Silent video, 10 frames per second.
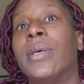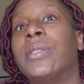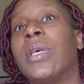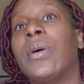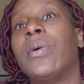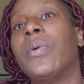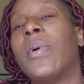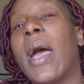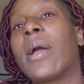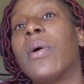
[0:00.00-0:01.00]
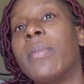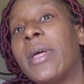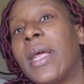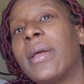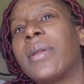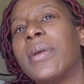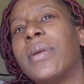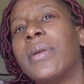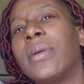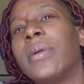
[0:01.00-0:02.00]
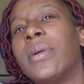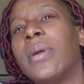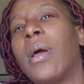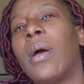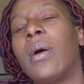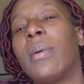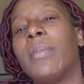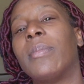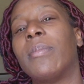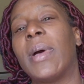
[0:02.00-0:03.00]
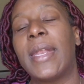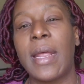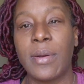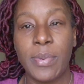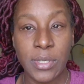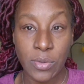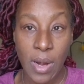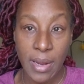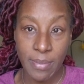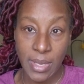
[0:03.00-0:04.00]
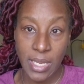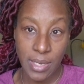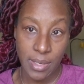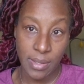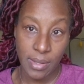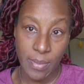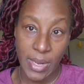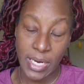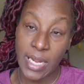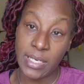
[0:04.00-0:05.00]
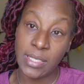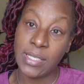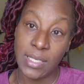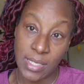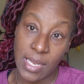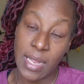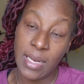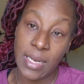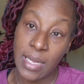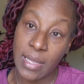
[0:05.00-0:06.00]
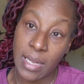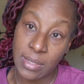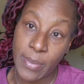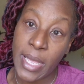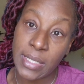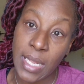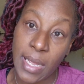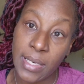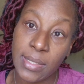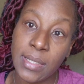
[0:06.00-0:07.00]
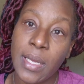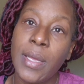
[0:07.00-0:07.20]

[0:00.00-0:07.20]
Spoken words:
So I called my doctor. My doctor prescribed me the medication. She said, indeed, that's mastitis.